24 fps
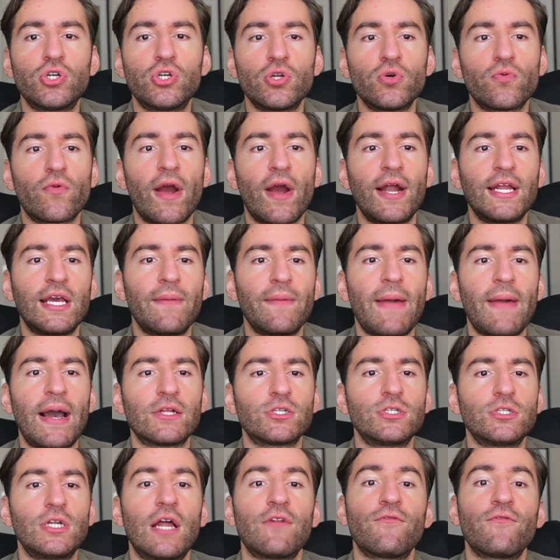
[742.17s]
already
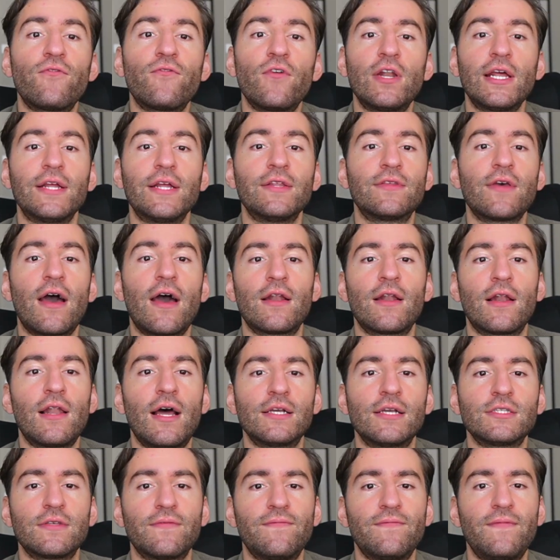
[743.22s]
imagine and fully
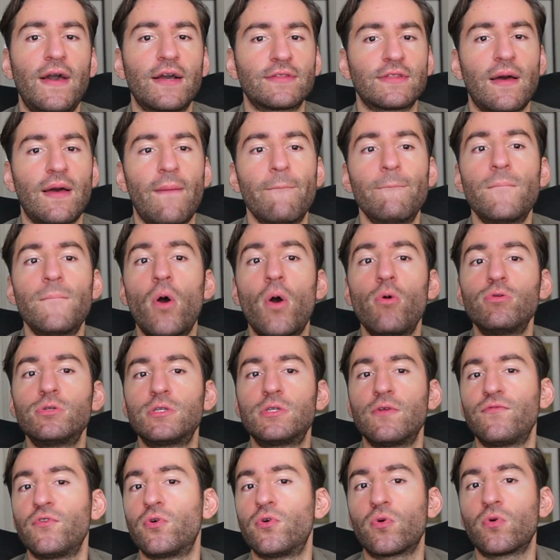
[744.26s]
internalize the fact that most
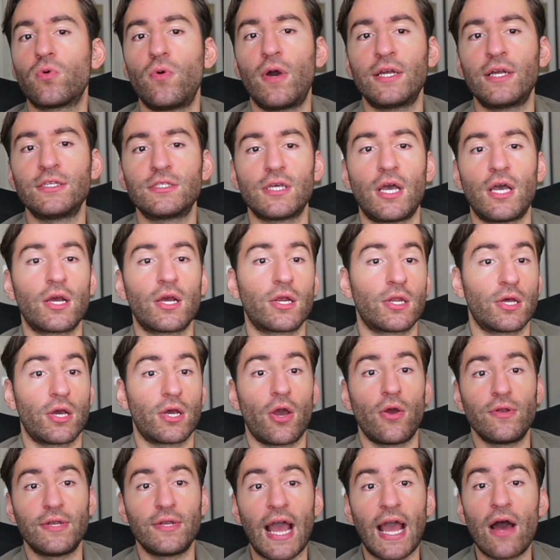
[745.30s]
of your coins are going to
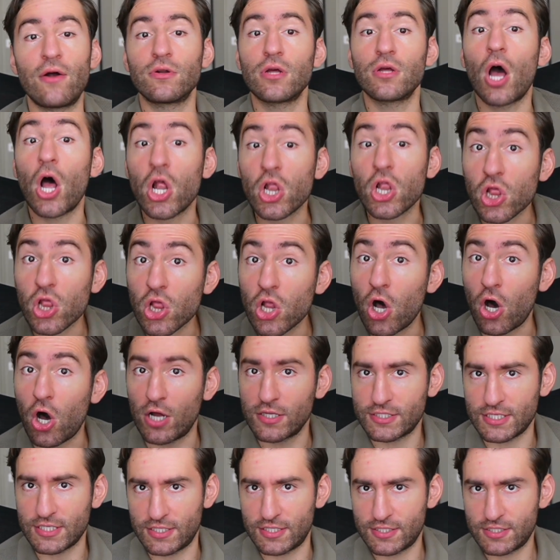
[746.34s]
go down a
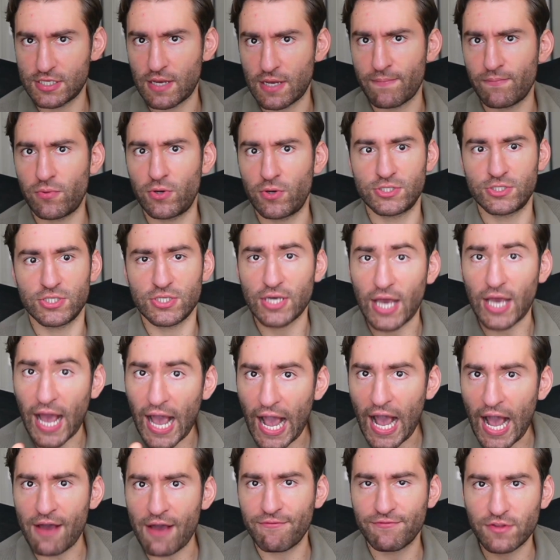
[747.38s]
lot at some point. So you
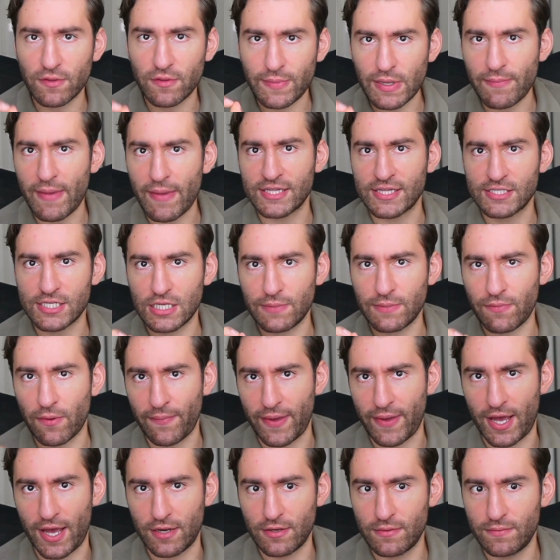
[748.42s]
have to be mentally
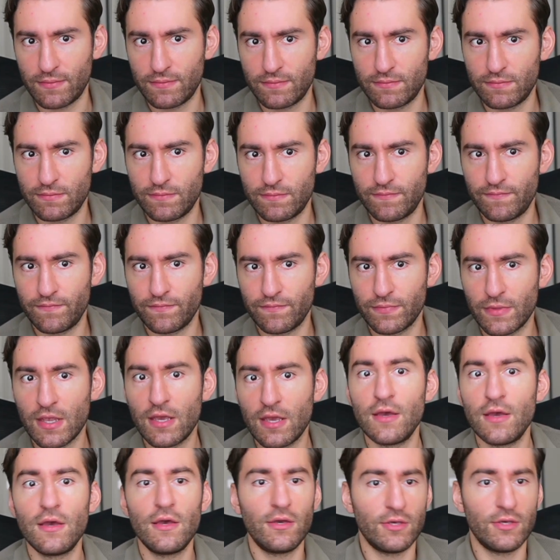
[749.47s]
prepared.
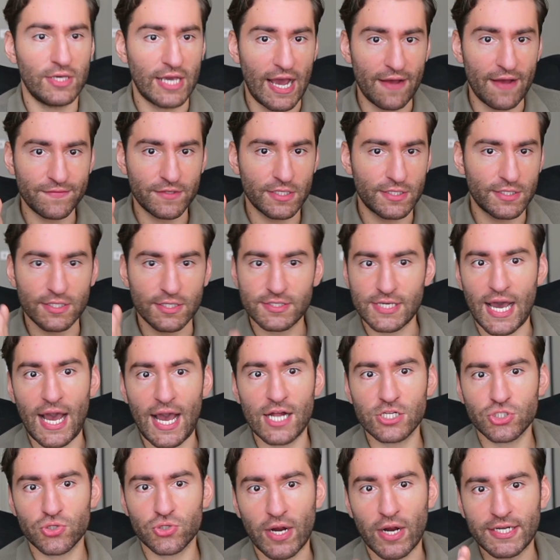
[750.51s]
You have to
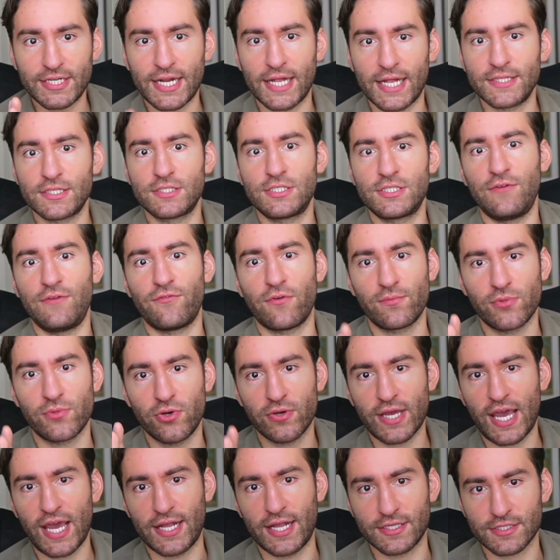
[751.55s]
detach your identity from your
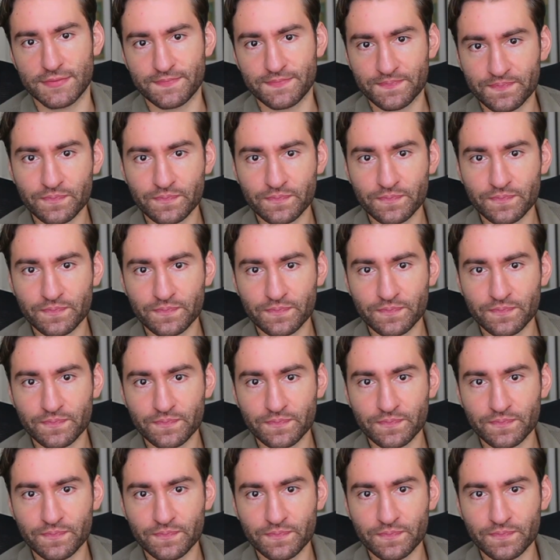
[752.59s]
gains.